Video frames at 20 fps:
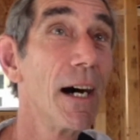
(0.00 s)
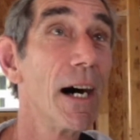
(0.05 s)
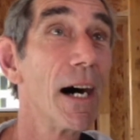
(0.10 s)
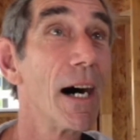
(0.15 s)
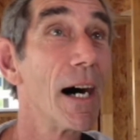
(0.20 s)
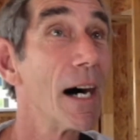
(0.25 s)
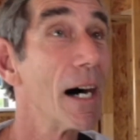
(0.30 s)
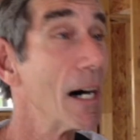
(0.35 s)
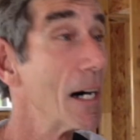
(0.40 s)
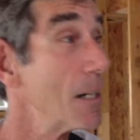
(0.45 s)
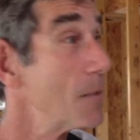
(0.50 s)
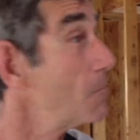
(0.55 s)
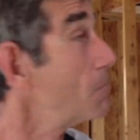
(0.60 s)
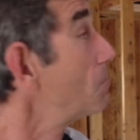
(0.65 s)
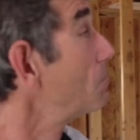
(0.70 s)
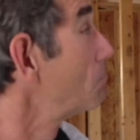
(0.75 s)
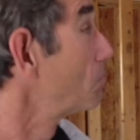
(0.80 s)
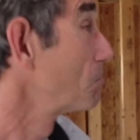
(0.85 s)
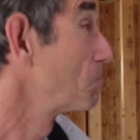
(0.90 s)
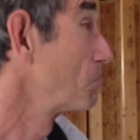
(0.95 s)
Uh,
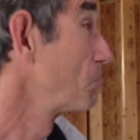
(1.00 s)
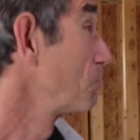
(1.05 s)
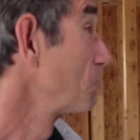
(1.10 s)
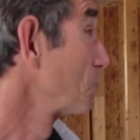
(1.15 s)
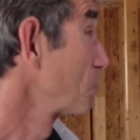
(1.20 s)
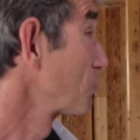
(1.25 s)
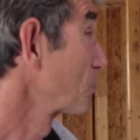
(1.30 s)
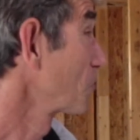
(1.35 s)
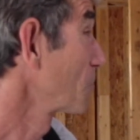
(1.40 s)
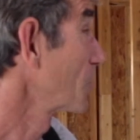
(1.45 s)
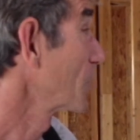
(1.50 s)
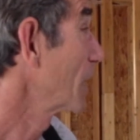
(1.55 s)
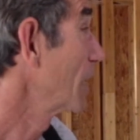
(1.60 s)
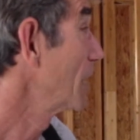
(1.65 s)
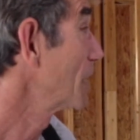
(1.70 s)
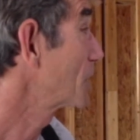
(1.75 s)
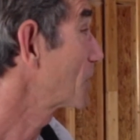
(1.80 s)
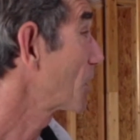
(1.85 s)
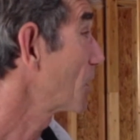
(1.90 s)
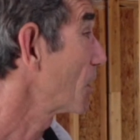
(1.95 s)

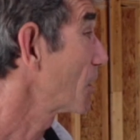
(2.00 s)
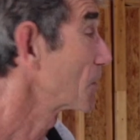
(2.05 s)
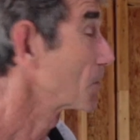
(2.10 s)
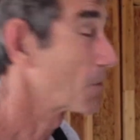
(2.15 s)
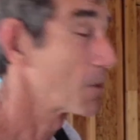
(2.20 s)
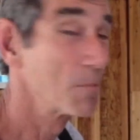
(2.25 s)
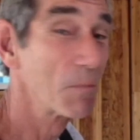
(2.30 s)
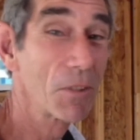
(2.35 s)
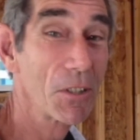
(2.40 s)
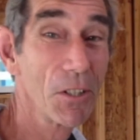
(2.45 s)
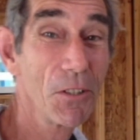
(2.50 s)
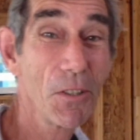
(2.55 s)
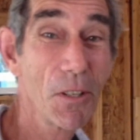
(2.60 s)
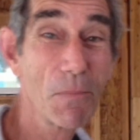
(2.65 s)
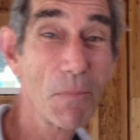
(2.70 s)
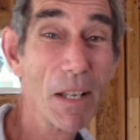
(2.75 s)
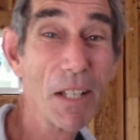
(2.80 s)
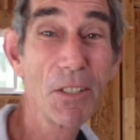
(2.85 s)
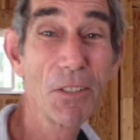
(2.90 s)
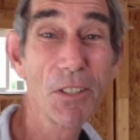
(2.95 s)
it's gone from two
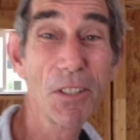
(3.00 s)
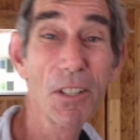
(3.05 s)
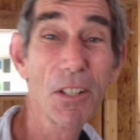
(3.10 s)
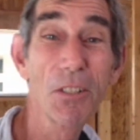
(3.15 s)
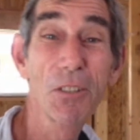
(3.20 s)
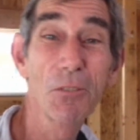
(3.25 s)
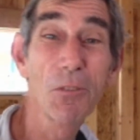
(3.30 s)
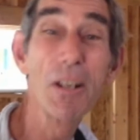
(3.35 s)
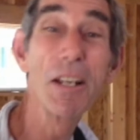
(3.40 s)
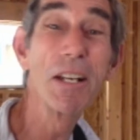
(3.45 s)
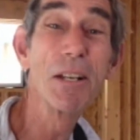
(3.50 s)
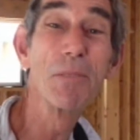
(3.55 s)
dimension to three